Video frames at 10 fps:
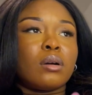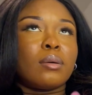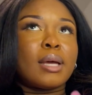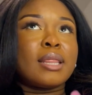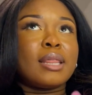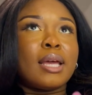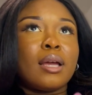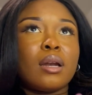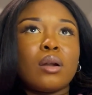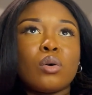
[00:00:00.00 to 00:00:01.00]
And
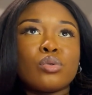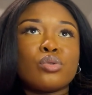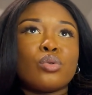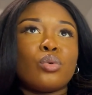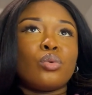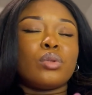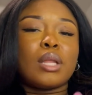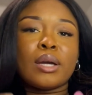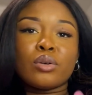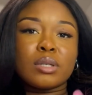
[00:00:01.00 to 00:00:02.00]
then also
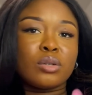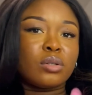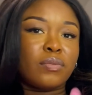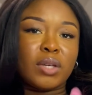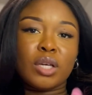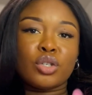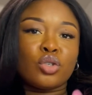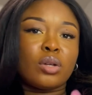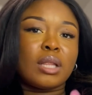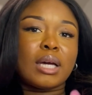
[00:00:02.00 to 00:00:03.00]
I got a
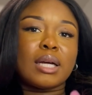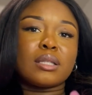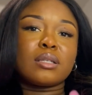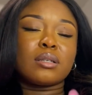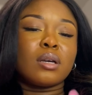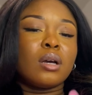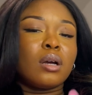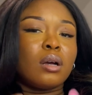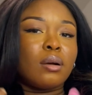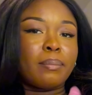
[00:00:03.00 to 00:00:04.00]
notification that
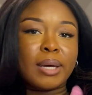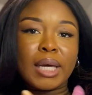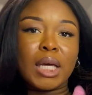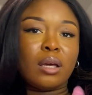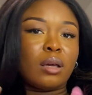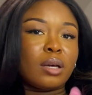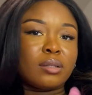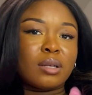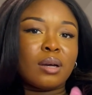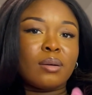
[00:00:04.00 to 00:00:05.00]
my
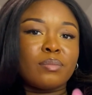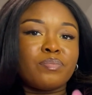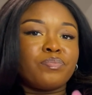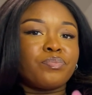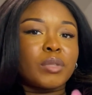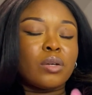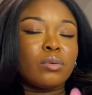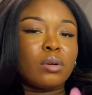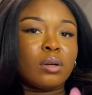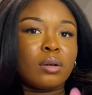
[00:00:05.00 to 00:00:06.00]
exam,
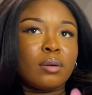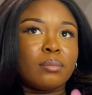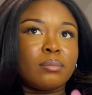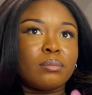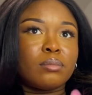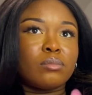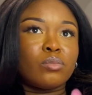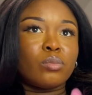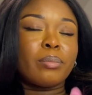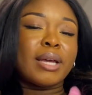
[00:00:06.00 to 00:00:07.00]

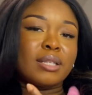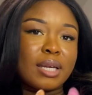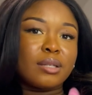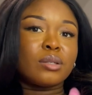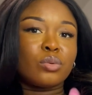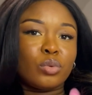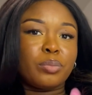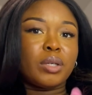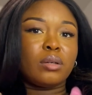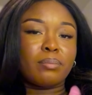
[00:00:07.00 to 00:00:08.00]
my
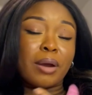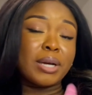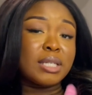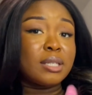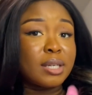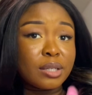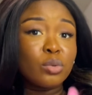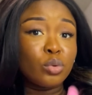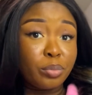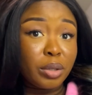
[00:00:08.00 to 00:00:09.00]
writing test
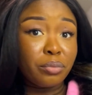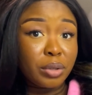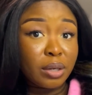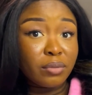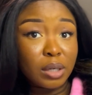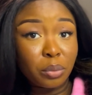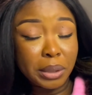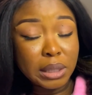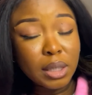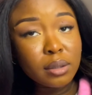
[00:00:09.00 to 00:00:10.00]
would be
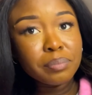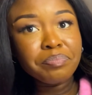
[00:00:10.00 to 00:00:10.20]
reevaluated,